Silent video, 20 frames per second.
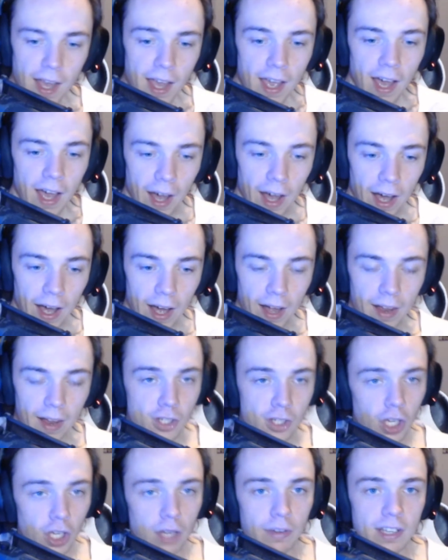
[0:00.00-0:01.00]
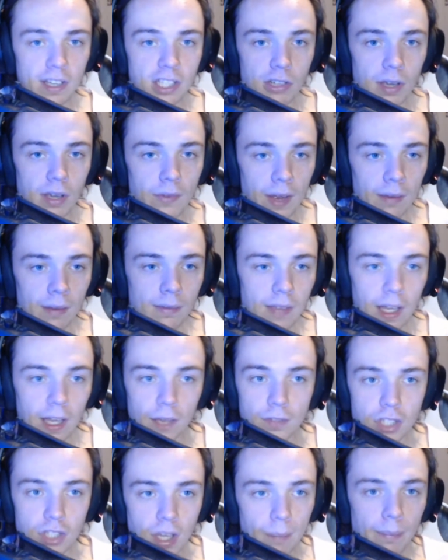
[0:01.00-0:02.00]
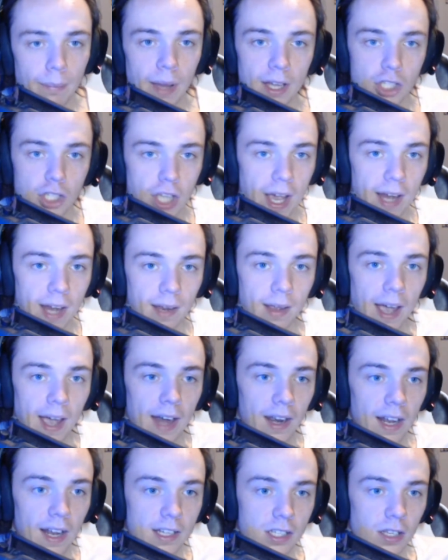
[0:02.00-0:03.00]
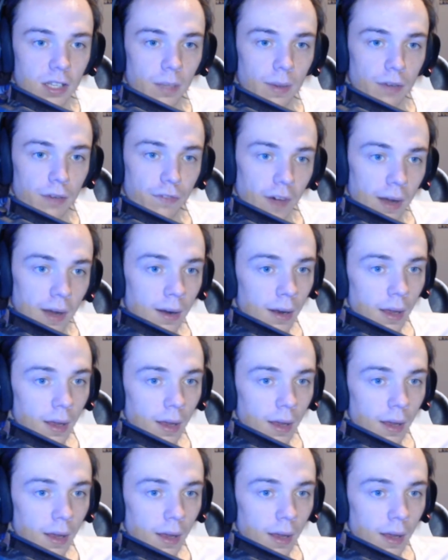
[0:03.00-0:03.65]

Enjoy the rest of your evening. Thank you for stopping by and chatting. Had a nice little bit of fun.